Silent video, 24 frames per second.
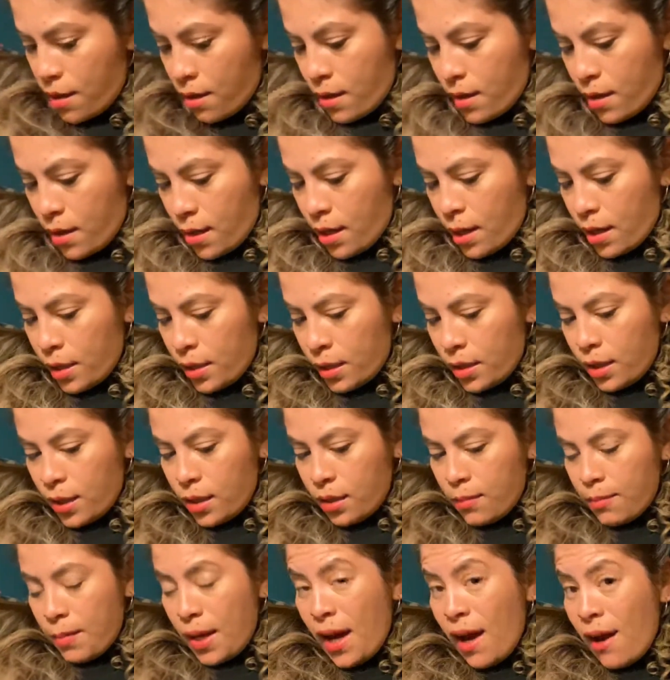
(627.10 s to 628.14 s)
And
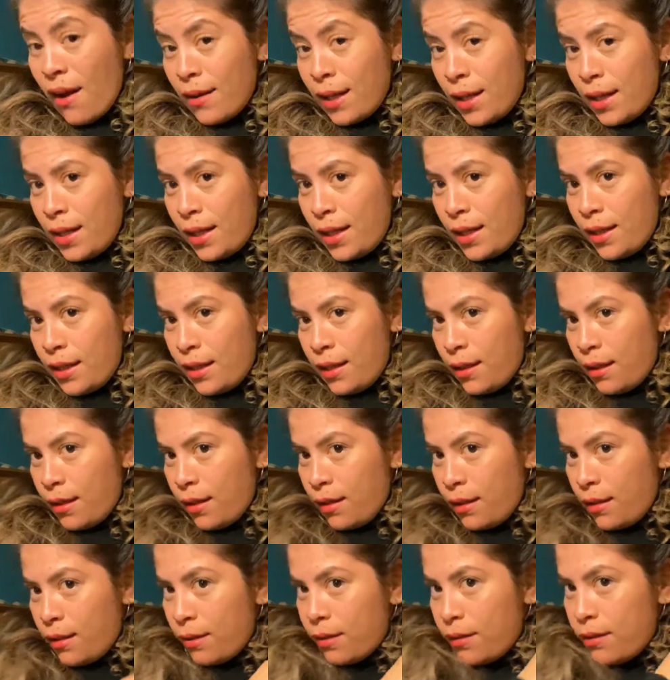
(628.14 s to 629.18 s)
how did I get
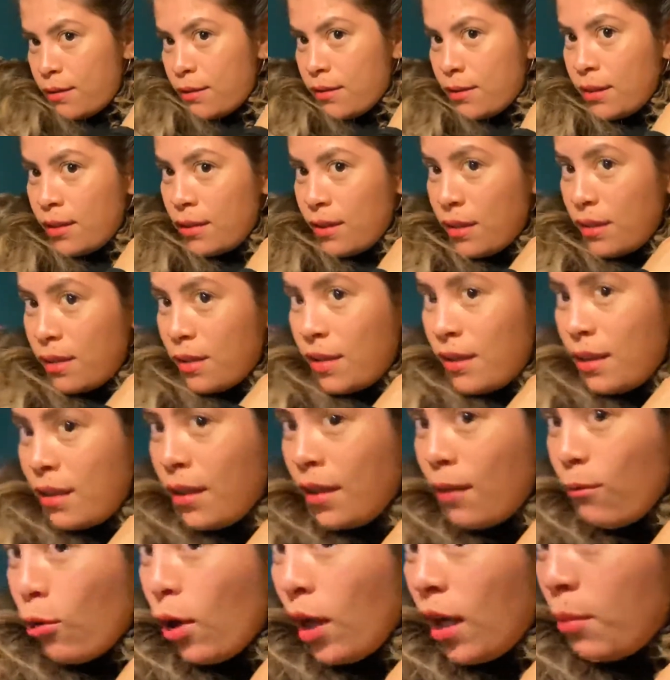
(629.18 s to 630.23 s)
it, and
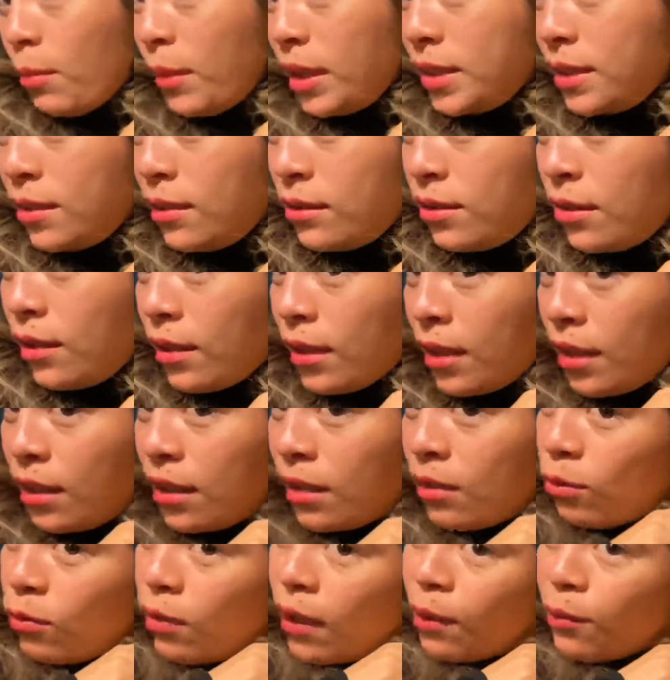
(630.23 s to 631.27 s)
why am I still talking,
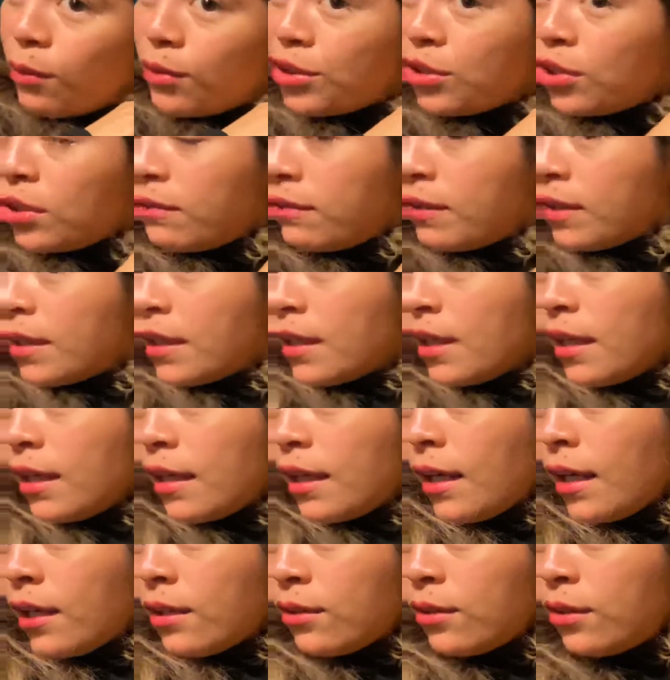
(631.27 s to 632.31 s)
and why would you even care?
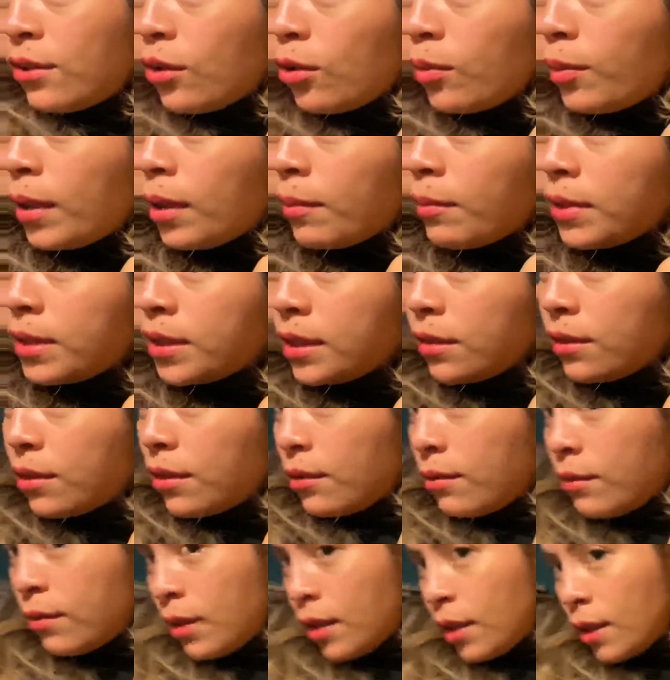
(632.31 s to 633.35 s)
I don't know, but I'm gonna tell
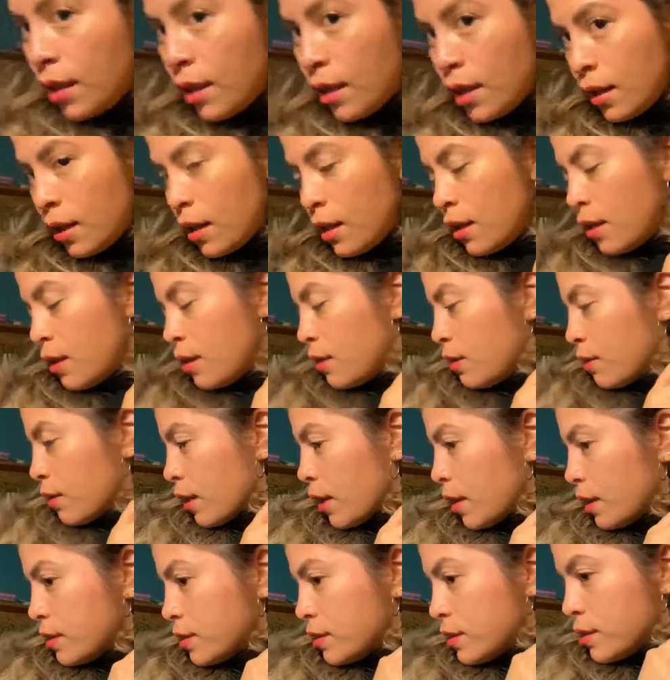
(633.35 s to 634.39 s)
you.
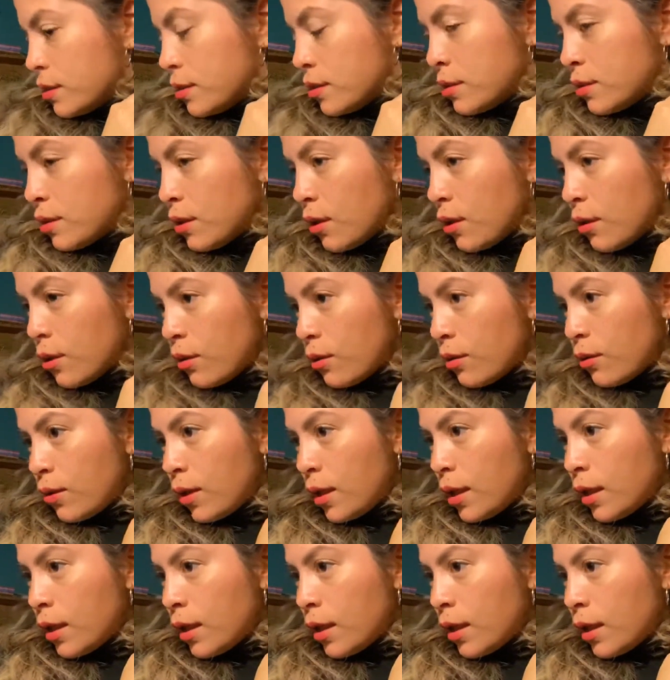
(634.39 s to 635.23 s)
Okay, so